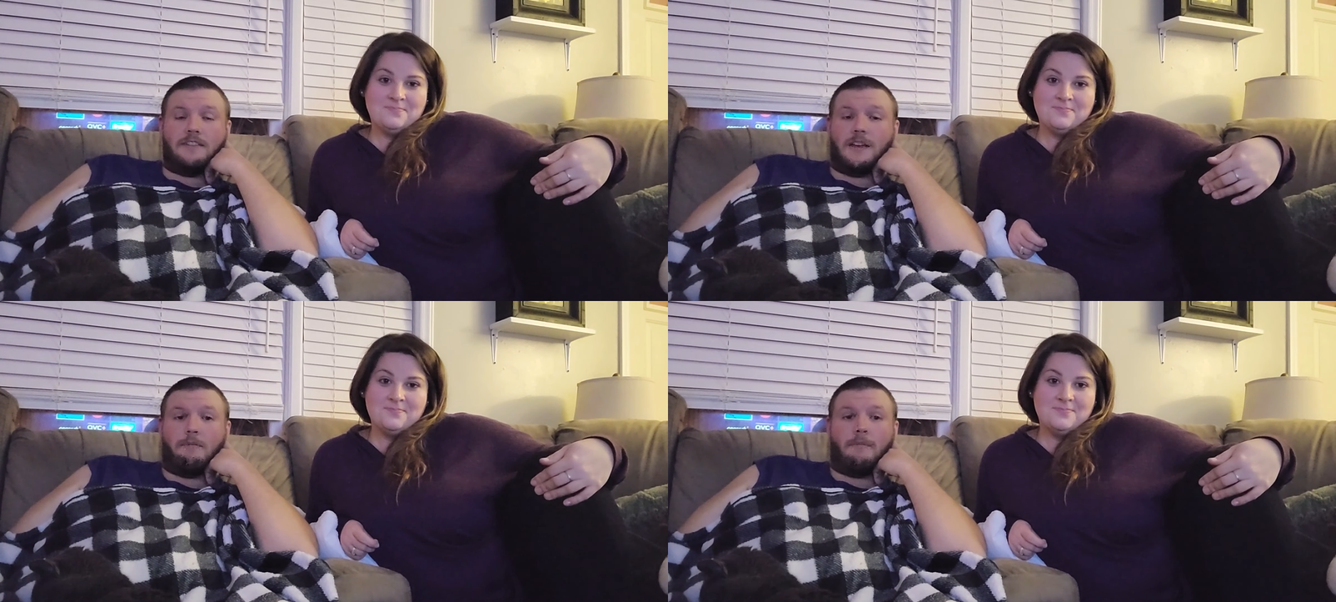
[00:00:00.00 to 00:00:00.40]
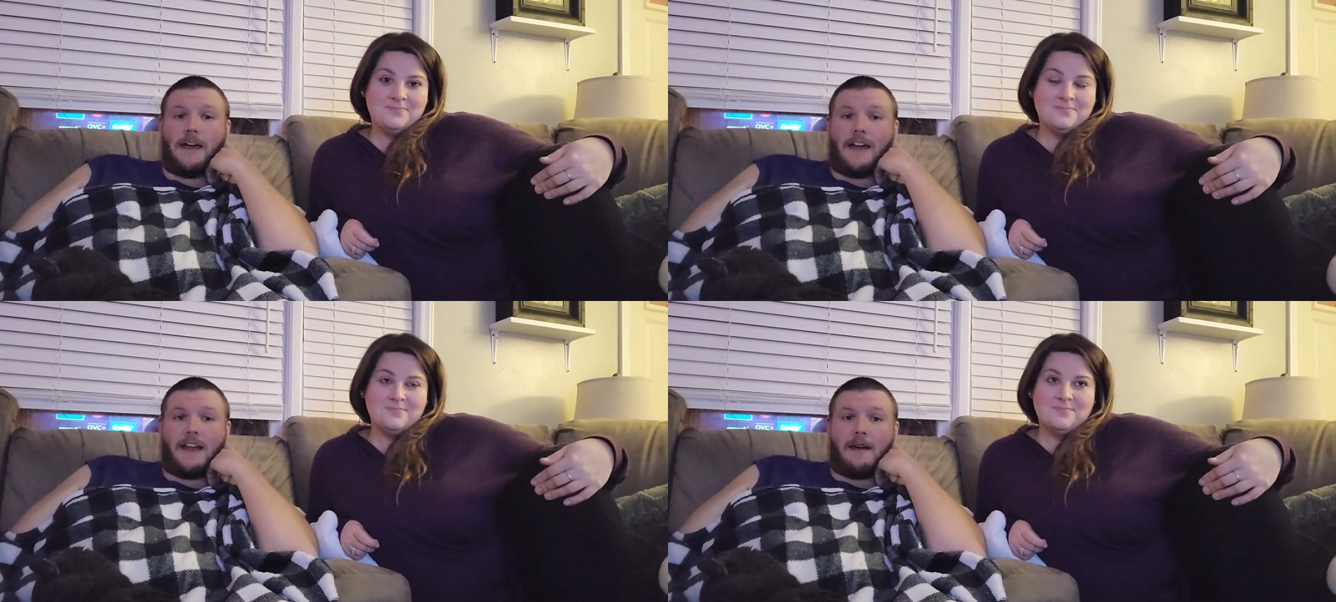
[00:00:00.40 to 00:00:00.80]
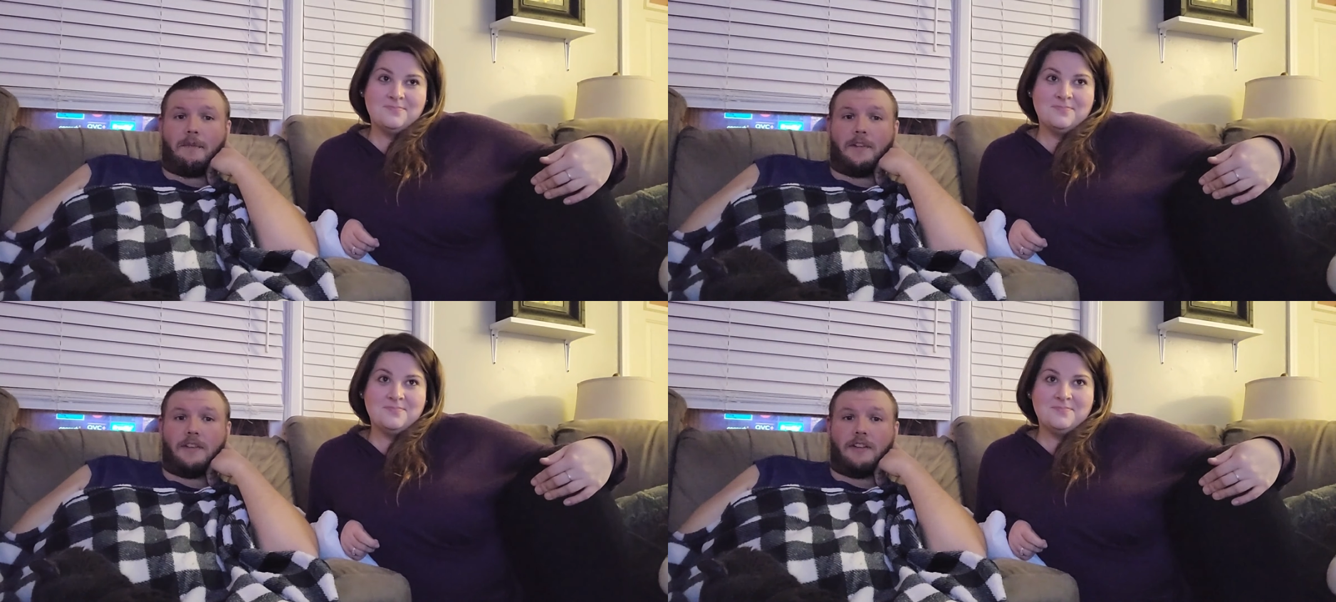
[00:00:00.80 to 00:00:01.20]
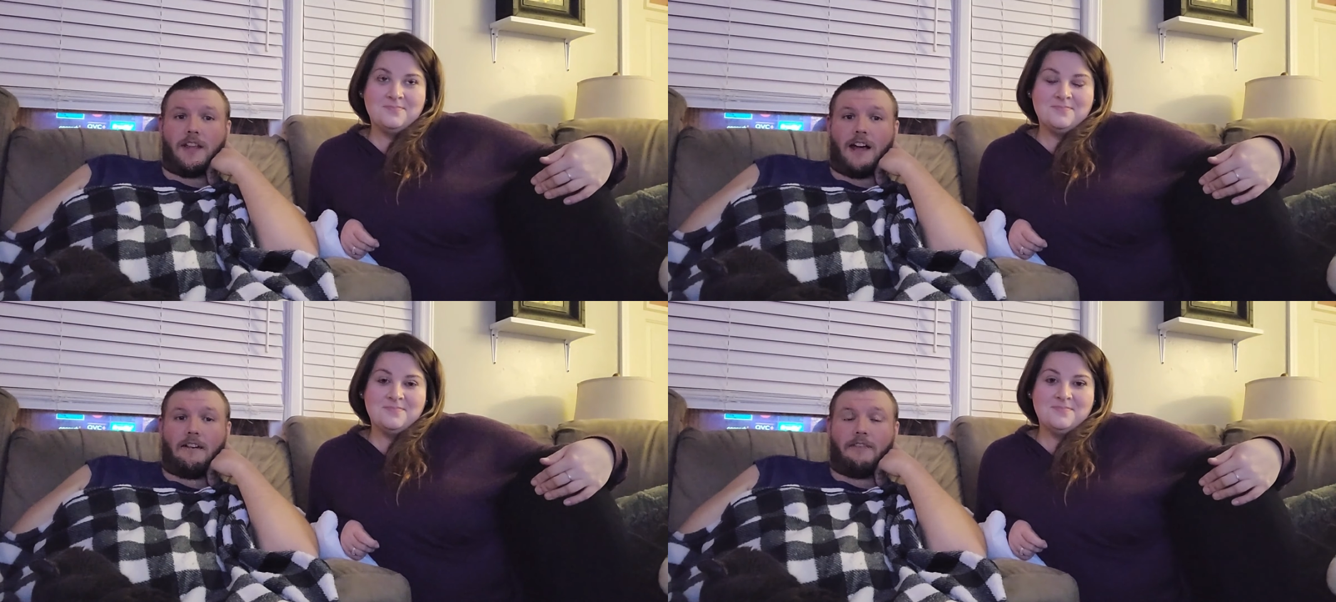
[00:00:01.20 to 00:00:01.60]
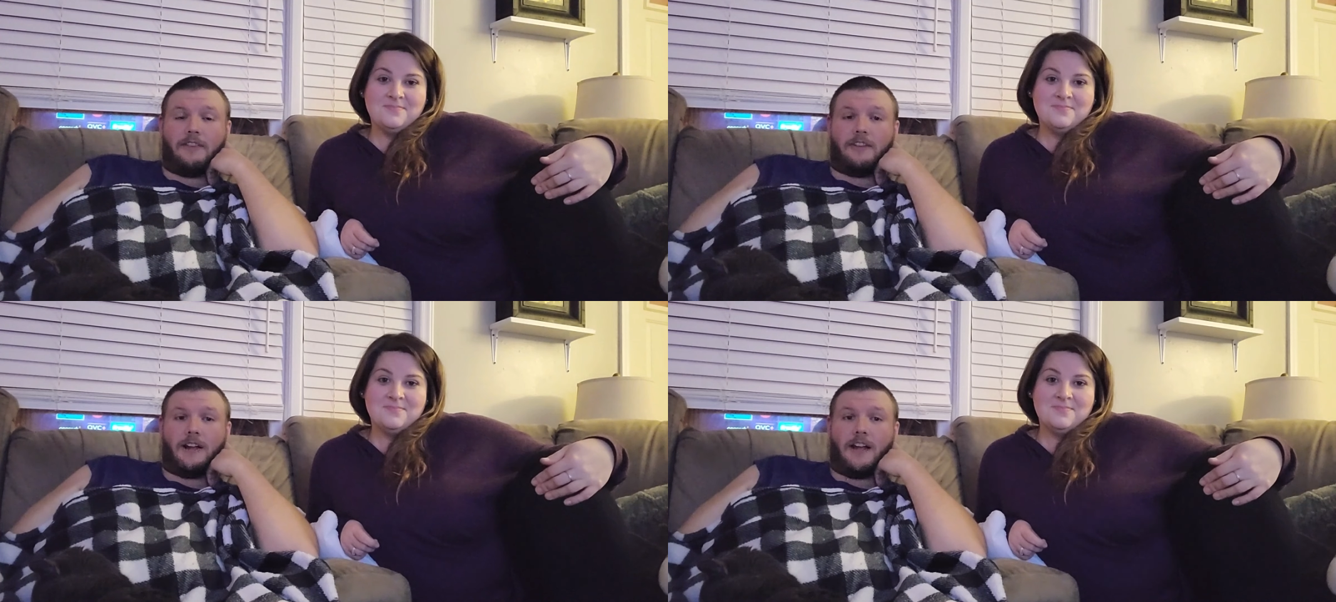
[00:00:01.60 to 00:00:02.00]
Speaker 1: something bad happen in their life
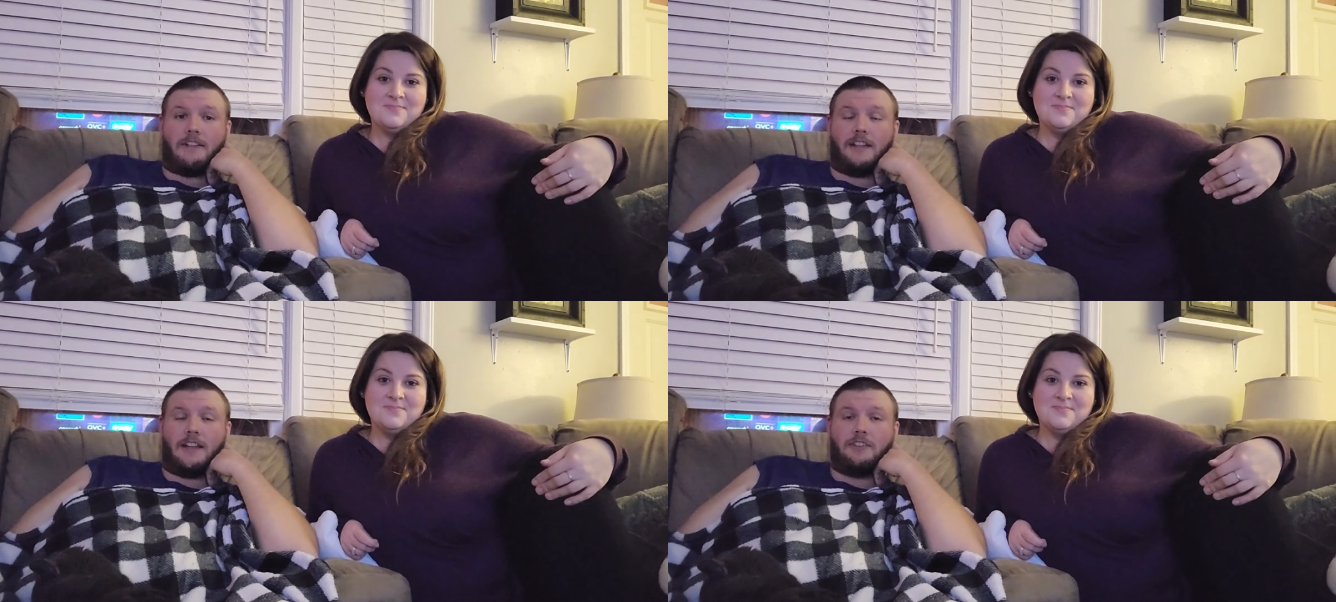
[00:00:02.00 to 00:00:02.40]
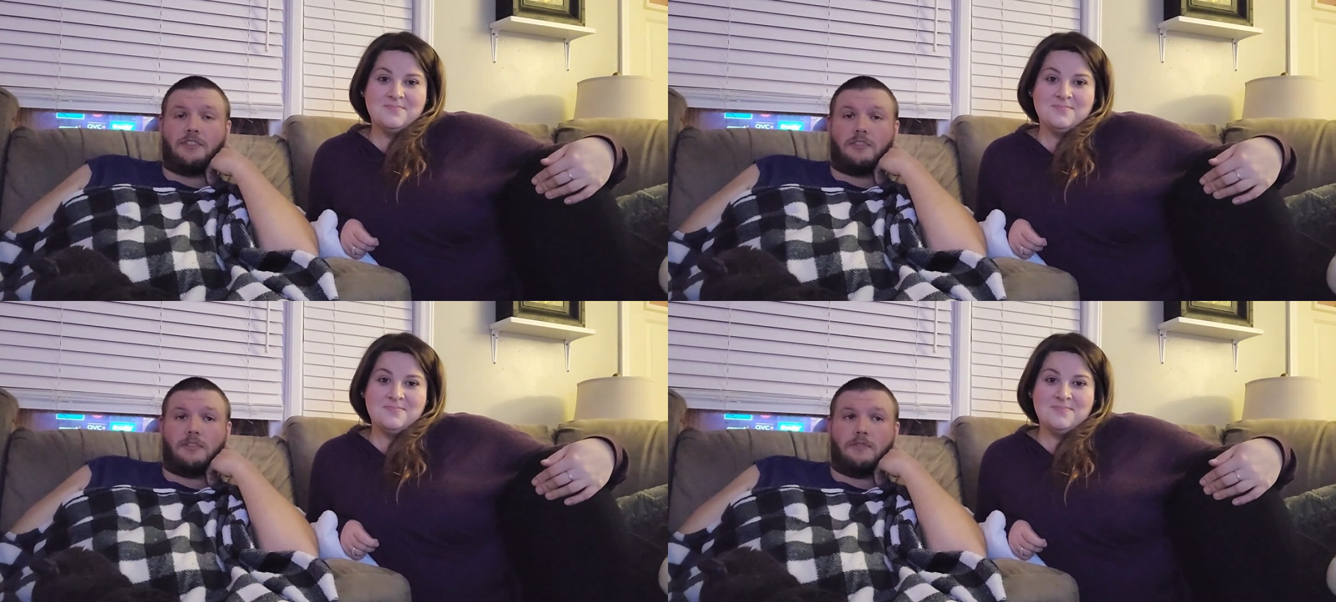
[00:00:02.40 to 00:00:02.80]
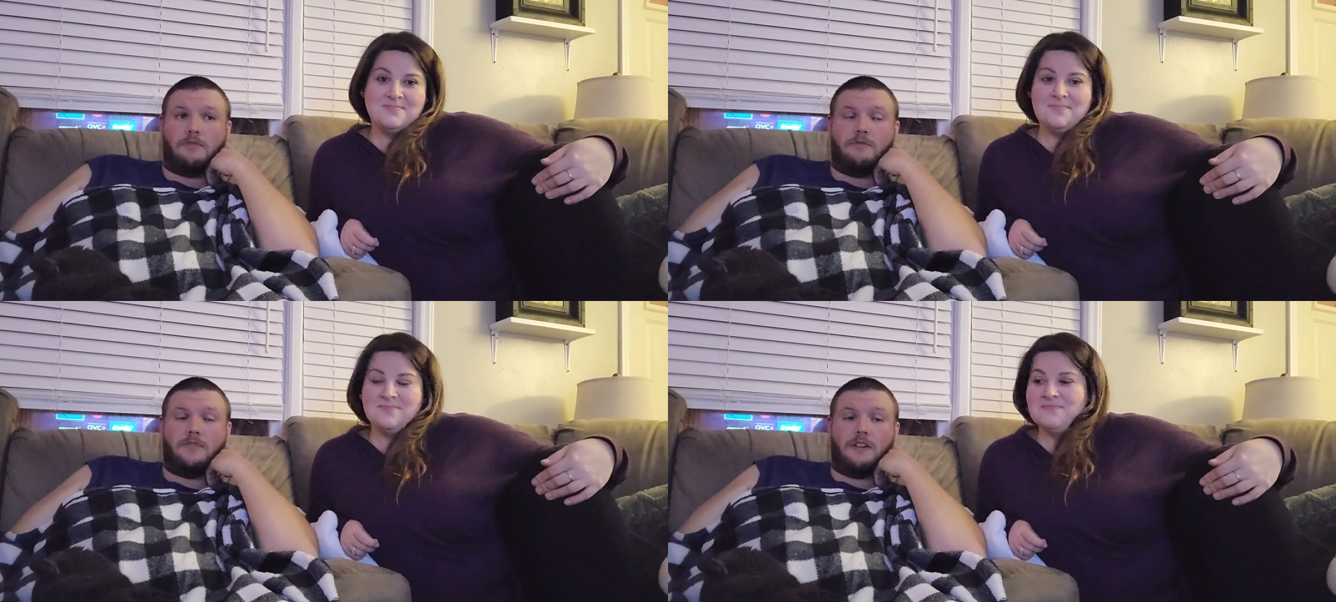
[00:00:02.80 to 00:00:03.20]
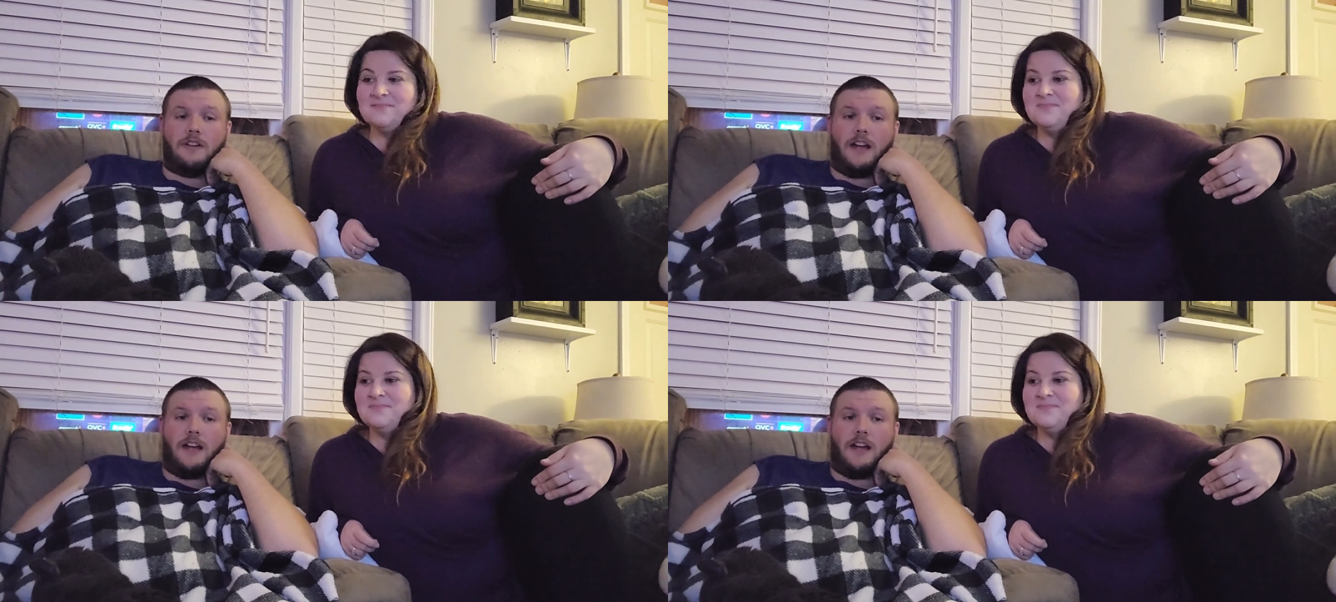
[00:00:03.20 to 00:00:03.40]
and they're acting like Scrooge,